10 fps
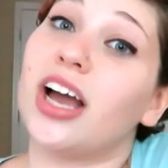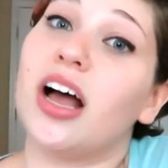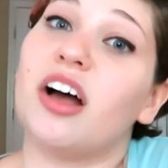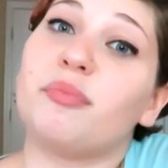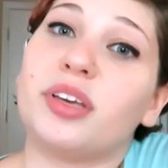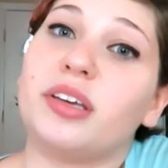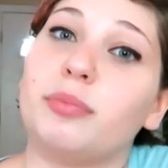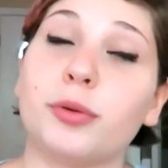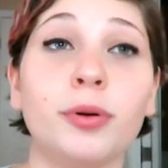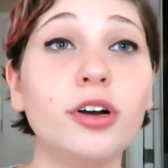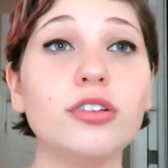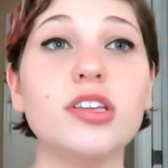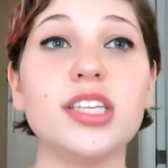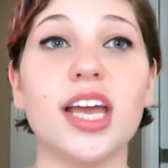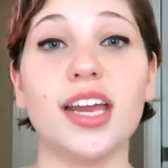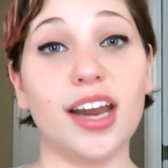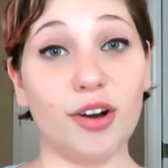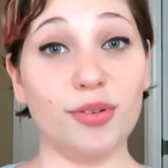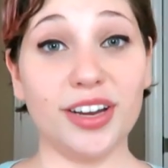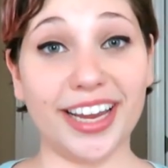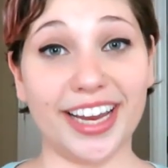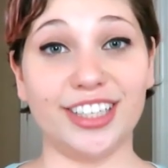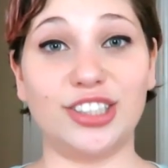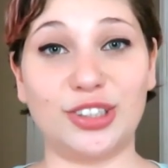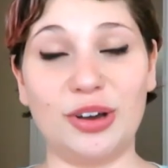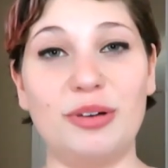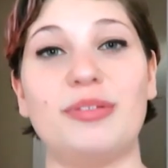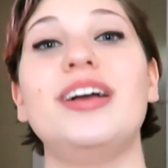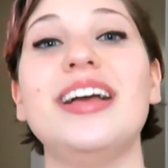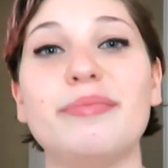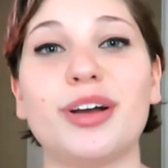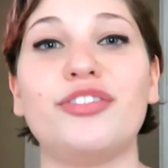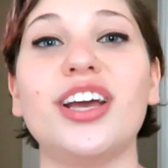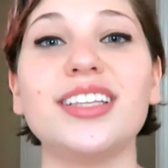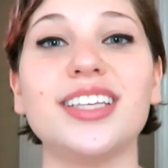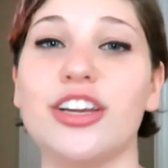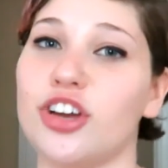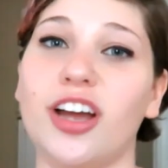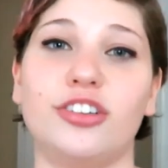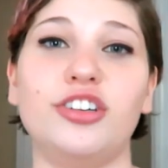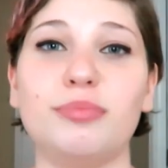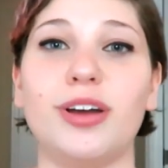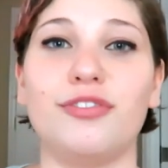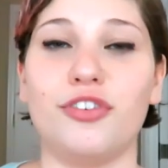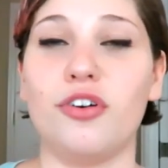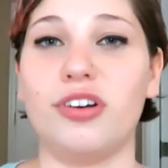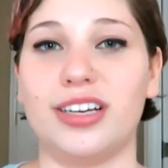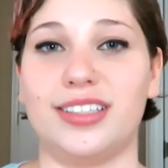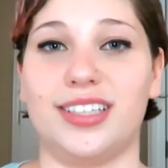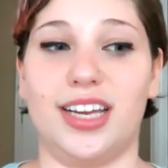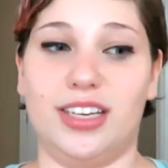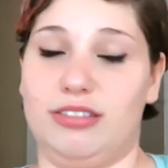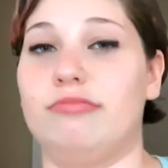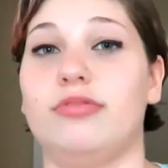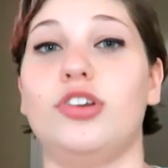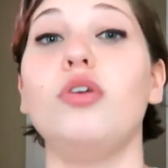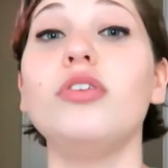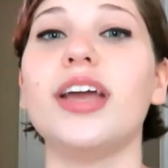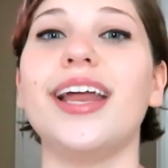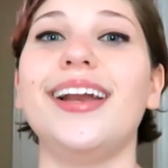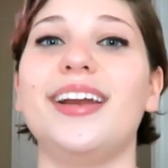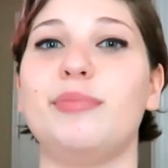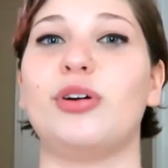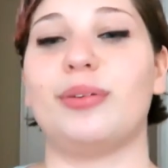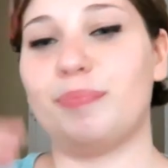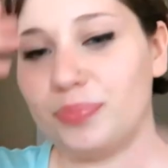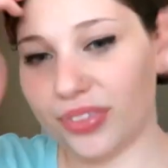Um, he proposed and now we're engaged. So my fiance John took my phone and he said, don't look at it anymore.